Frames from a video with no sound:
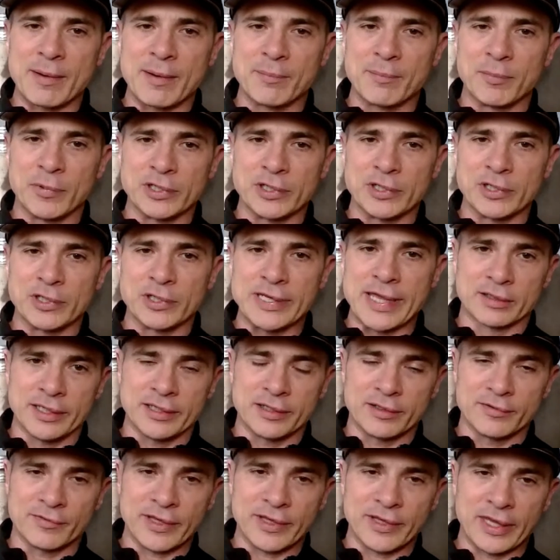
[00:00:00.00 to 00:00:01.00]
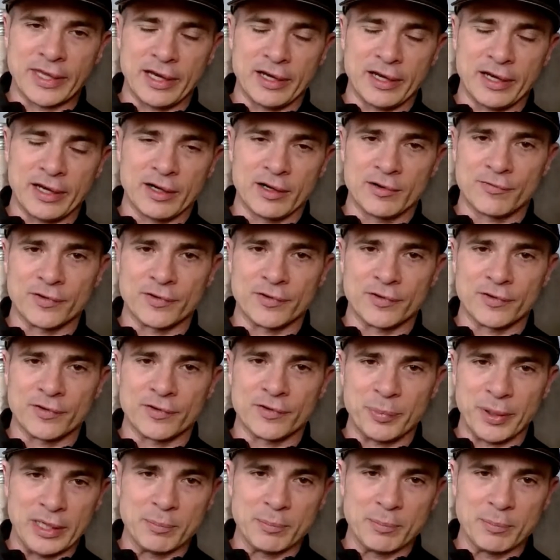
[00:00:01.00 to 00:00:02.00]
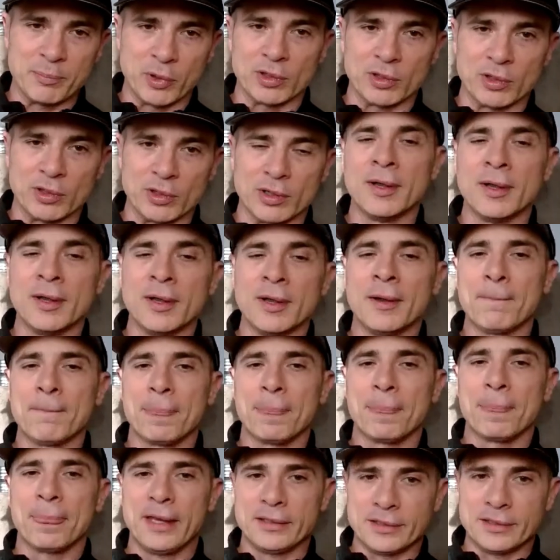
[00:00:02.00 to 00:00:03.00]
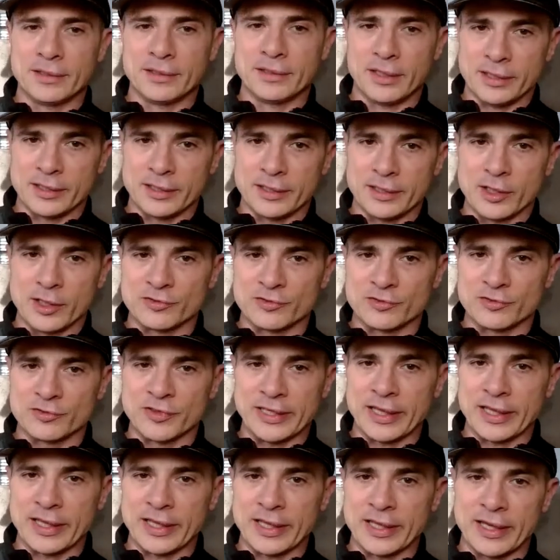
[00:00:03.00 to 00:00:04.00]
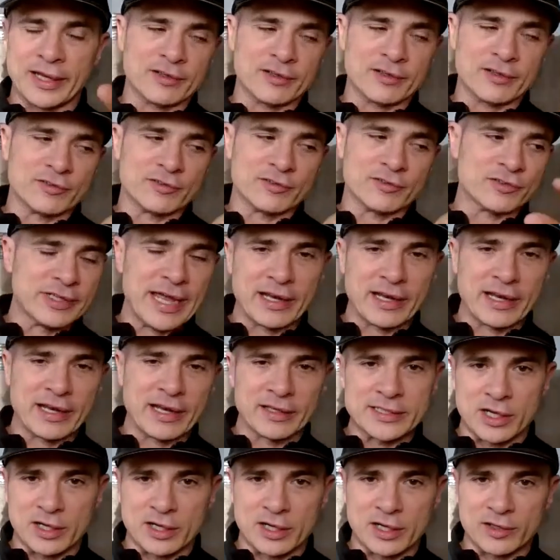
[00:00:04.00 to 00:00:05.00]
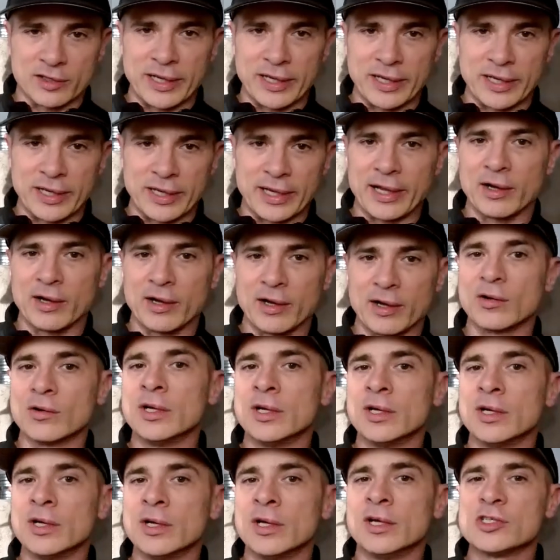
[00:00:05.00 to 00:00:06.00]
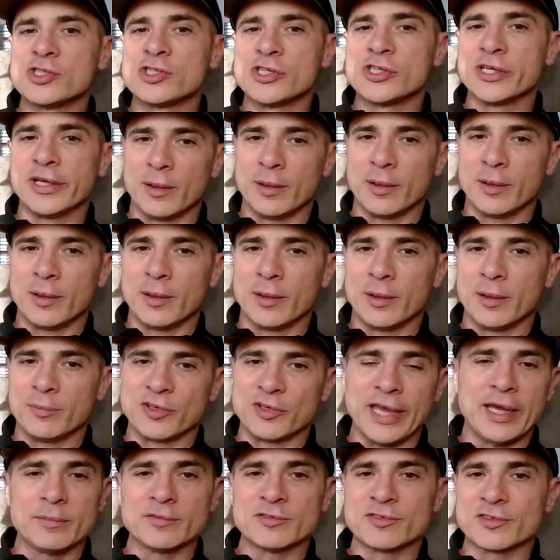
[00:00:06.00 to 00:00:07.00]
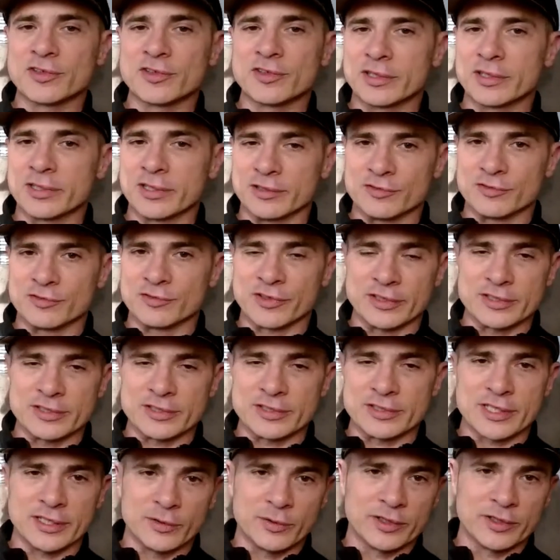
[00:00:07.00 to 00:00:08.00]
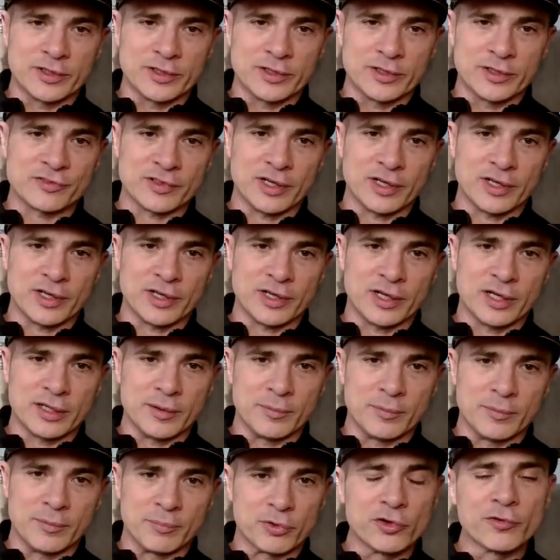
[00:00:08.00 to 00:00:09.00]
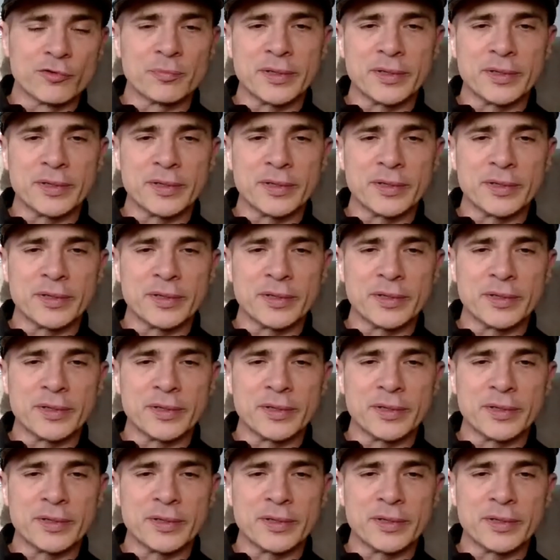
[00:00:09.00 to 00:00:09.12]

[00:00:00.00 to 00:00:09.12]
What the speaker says: a student of that modality of care for people, and go seek that out. So Natalie talks about how she ups her games, does continuous